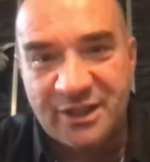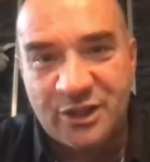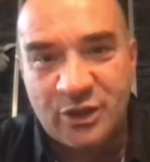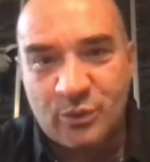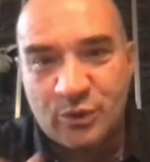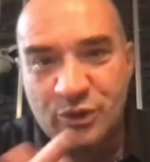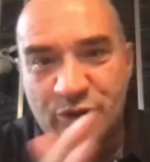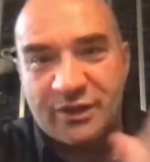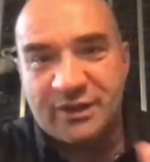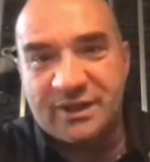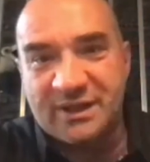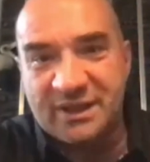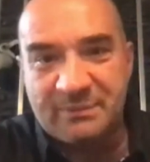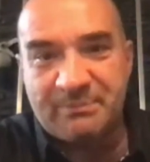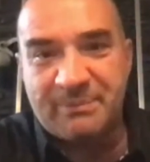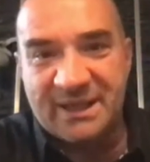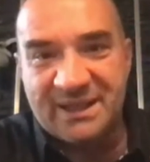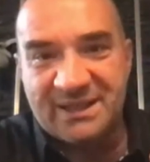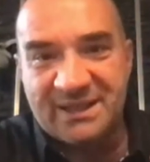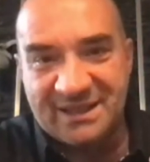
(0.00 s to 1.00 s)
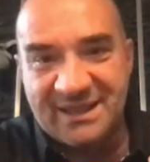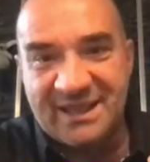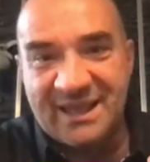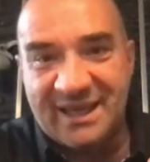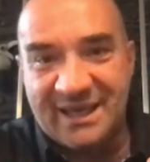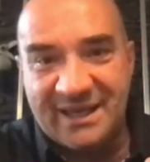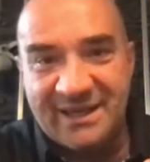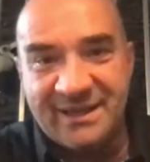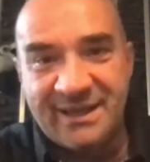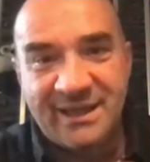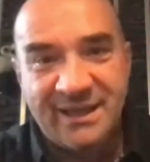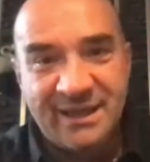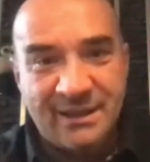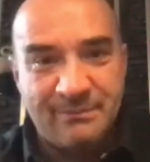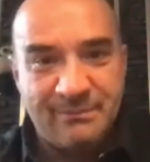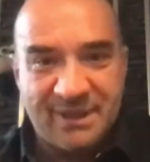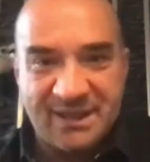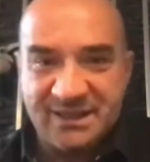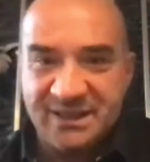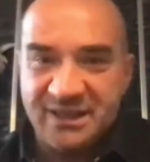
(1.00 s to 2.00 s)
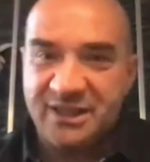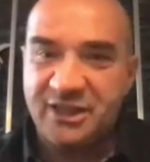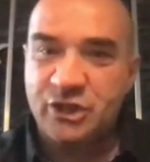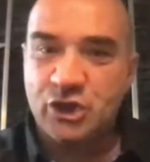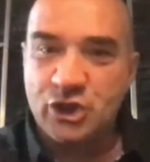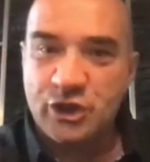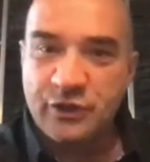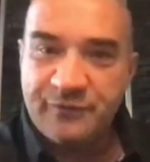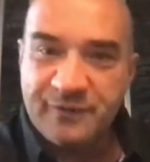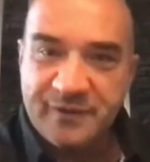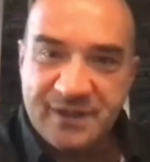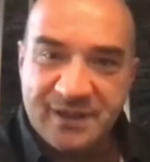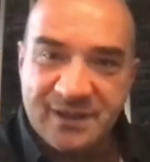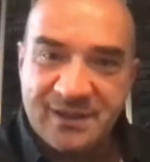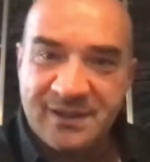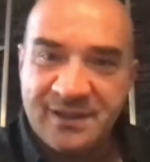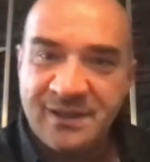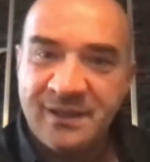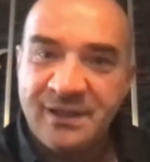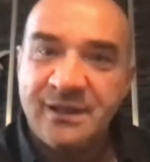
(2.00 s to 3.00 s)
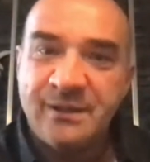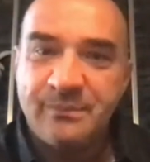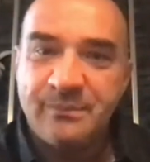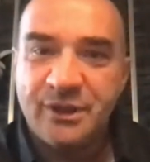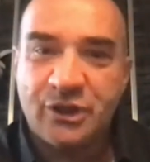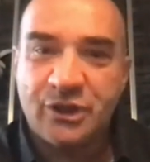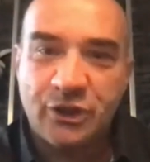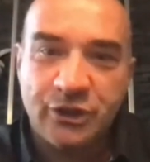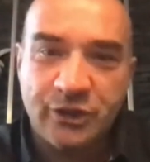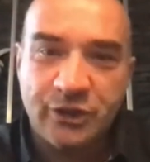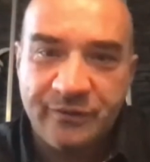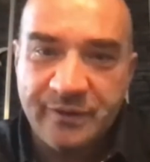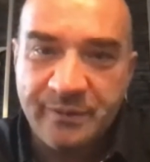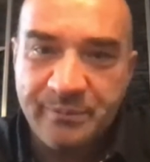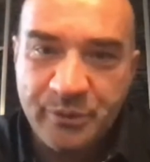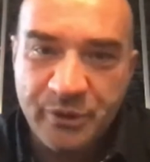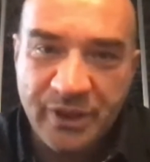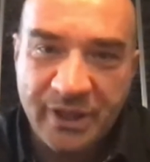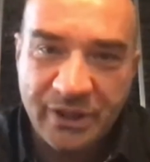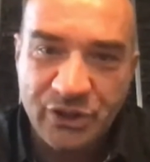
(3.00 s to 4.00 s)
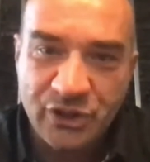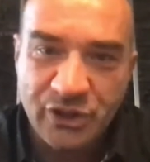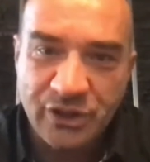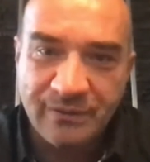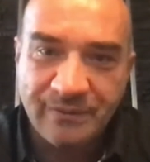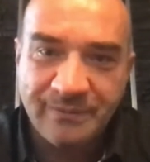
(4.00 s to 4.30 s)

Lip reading: You would not expect it then, but it's shifted because of the production.